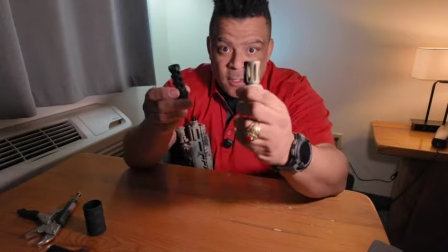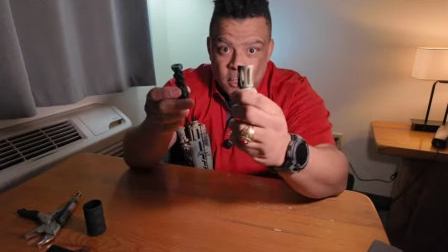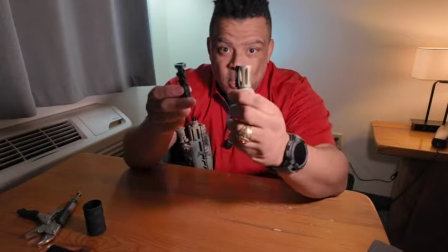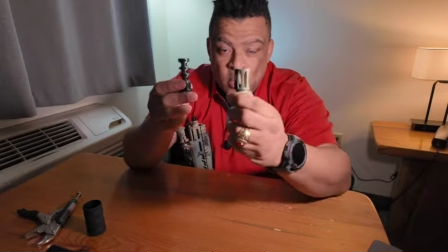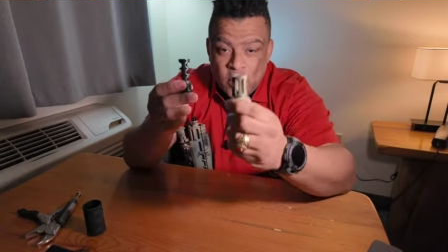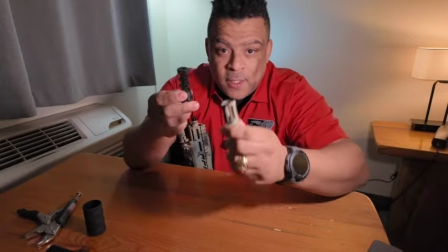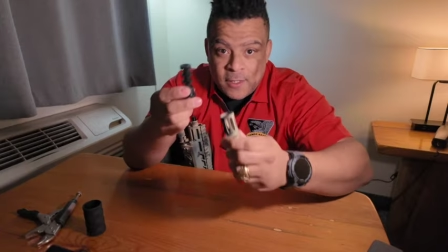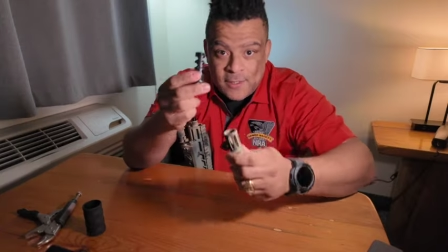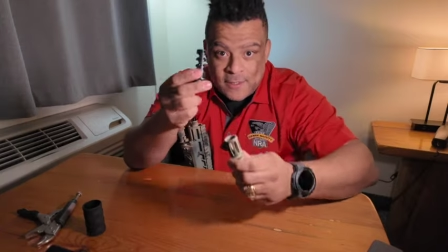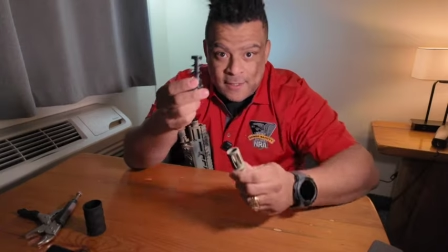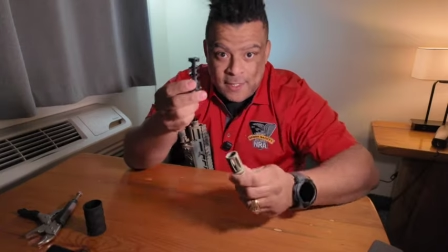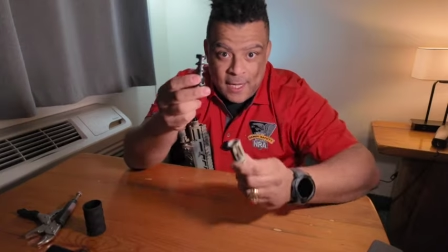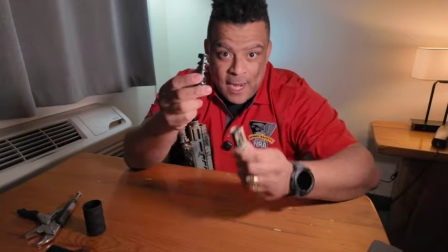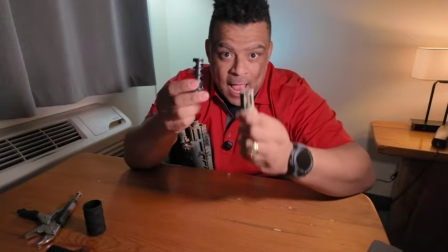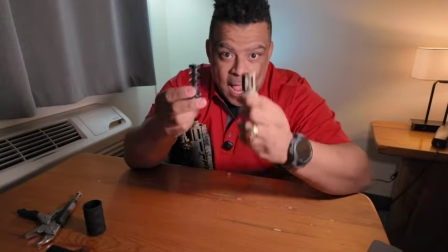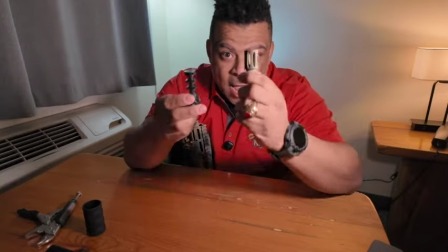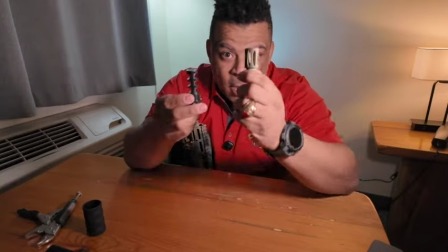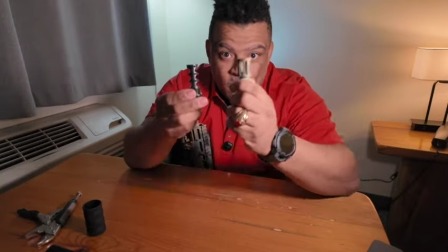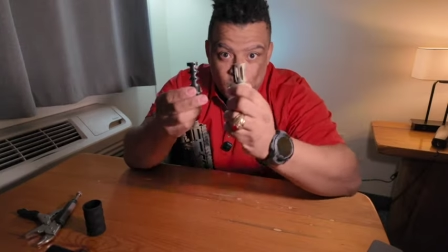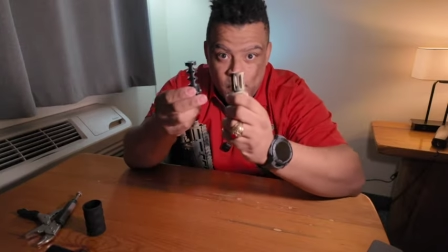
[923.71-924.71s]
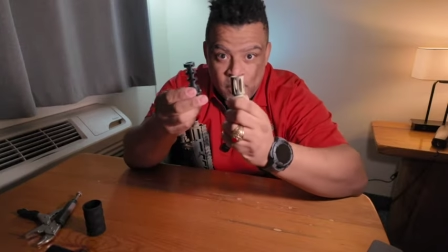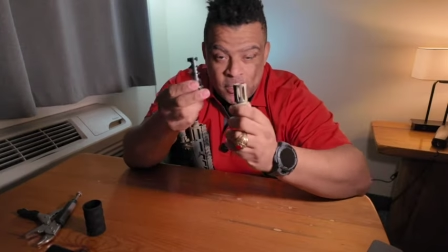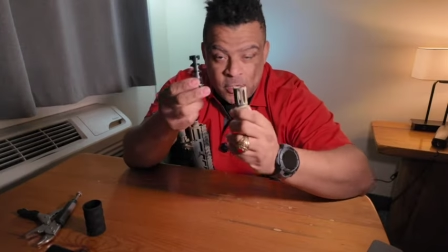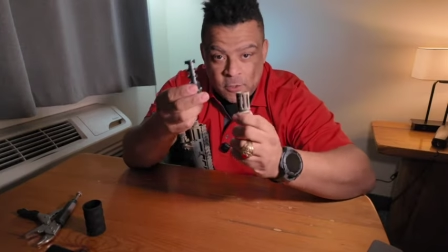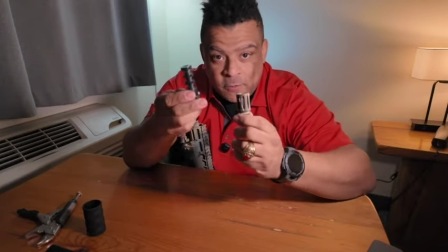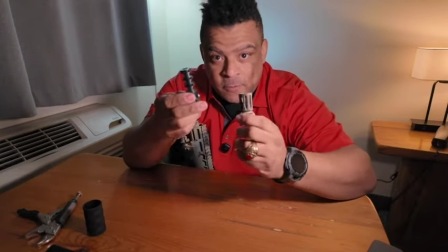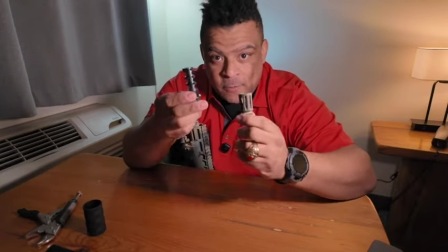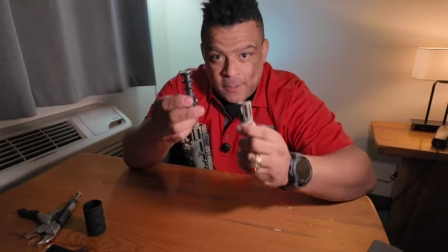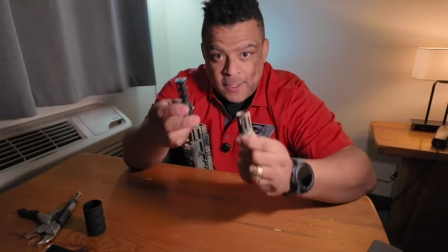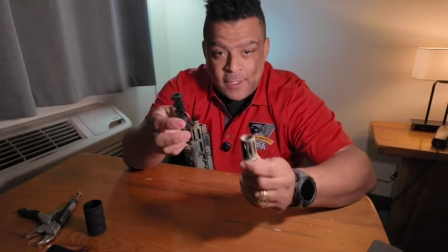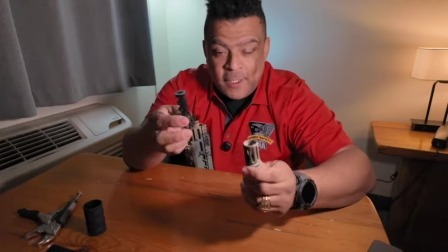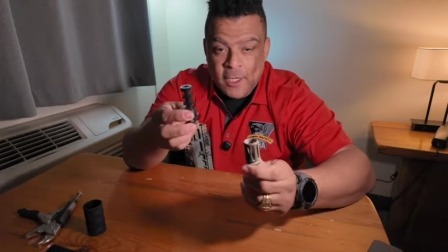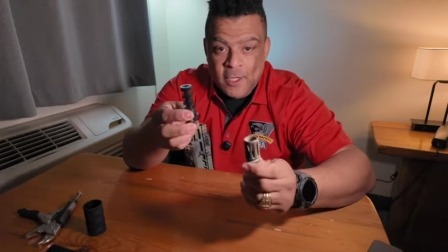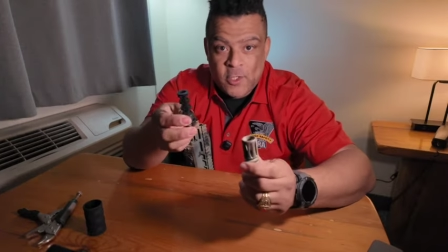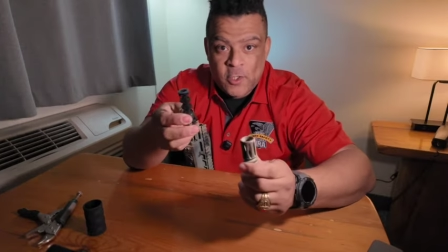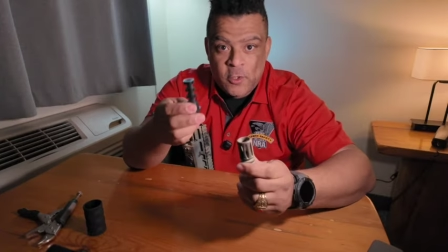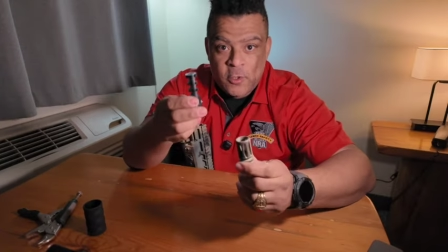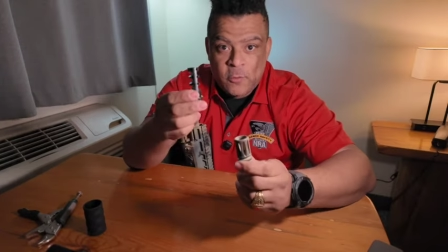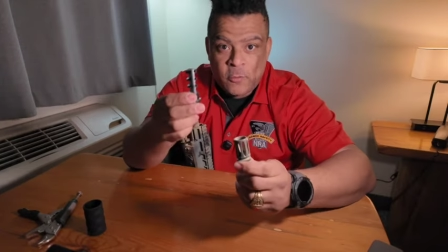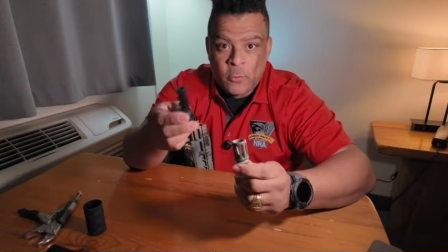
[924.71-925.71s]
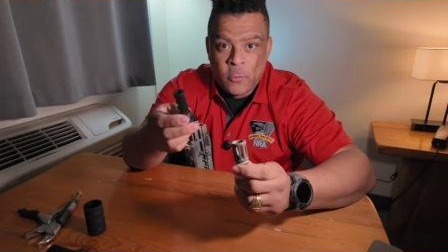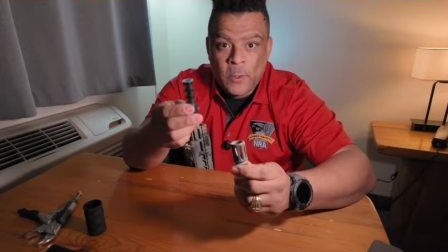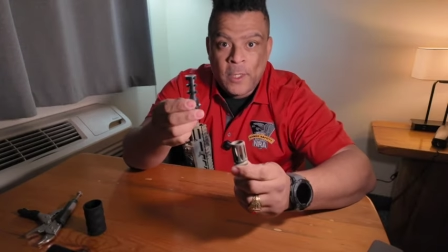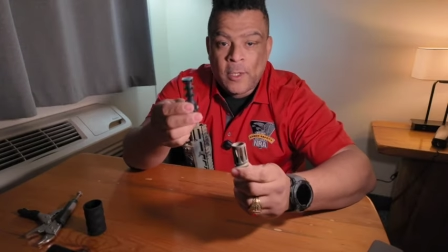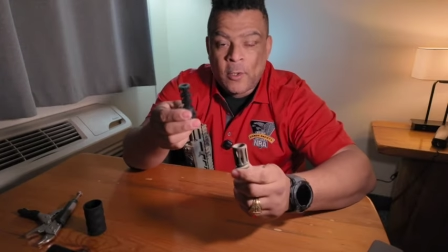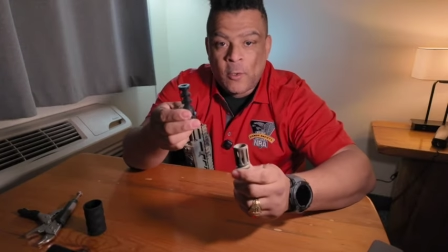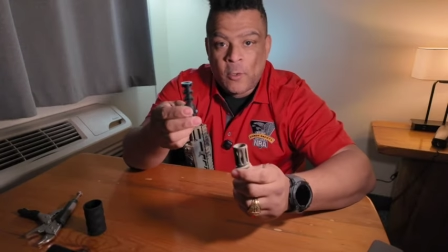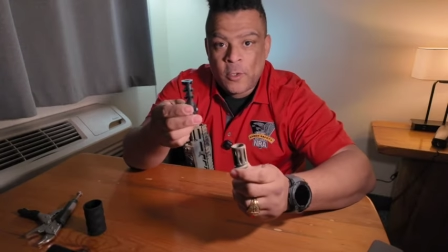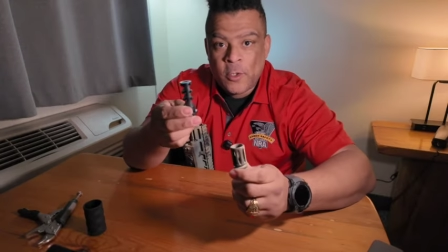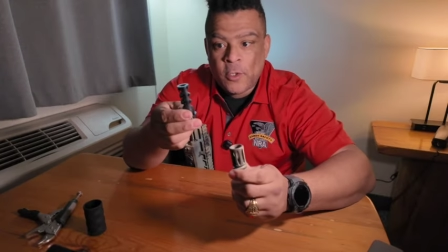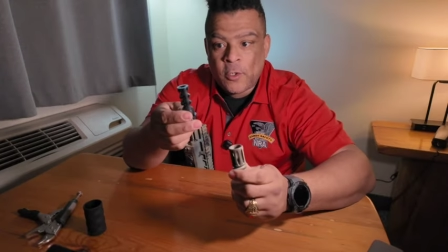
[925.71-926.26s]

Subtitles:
you can see how much of a reduction of recoil